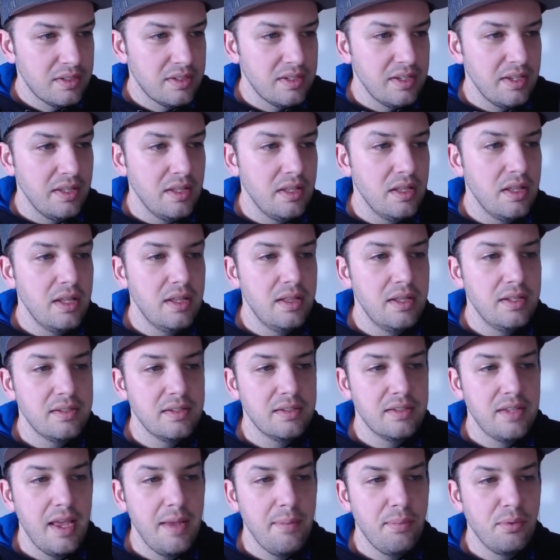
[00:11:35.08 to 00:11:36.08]
Let's see. In
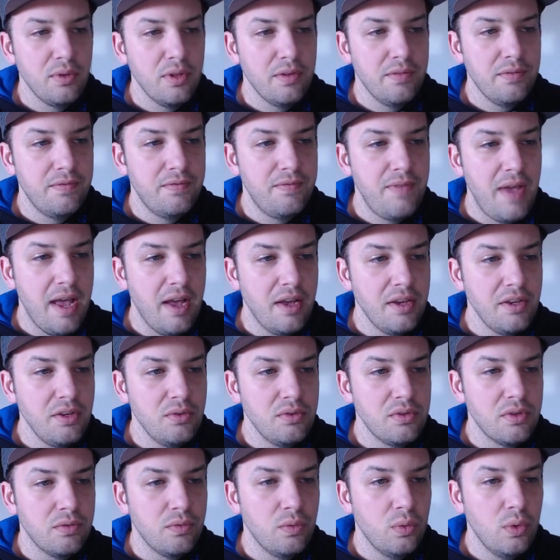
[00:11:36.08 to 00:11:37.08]
this example, the
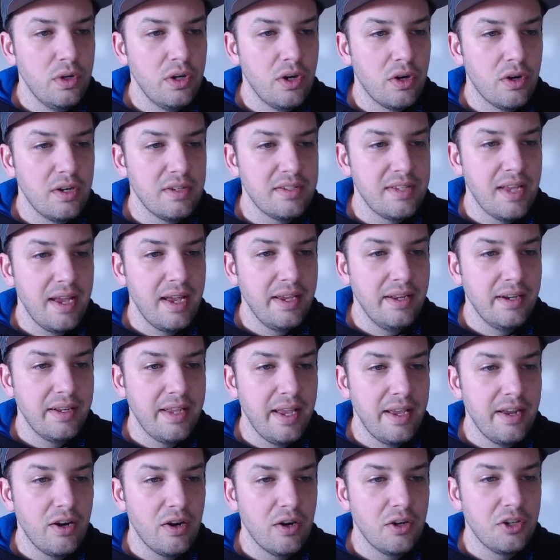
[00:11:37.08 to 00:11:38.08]
values of one R S I
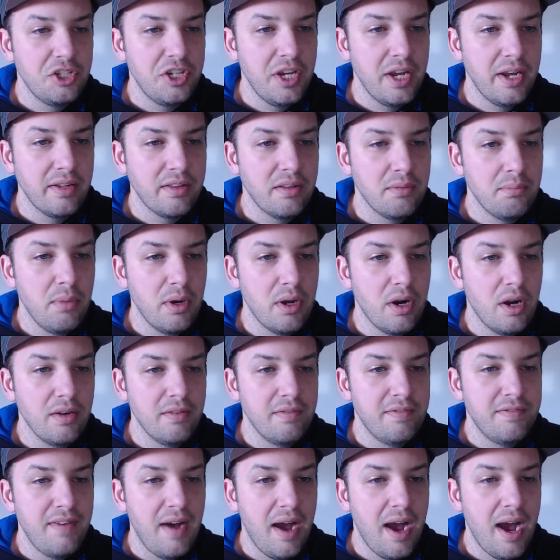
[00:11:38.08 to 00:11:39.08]
indicator are checked, but
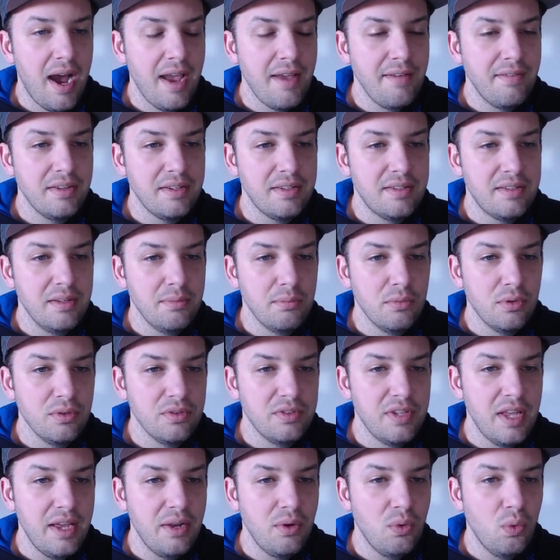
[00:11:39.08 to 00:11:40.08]
on five
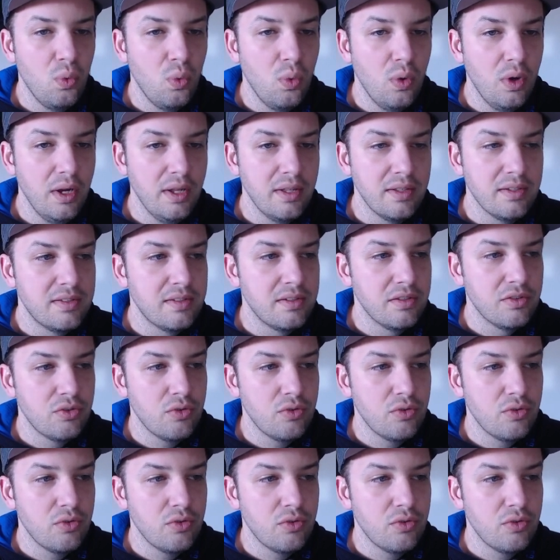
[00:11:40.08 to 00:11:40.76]
symbols at once.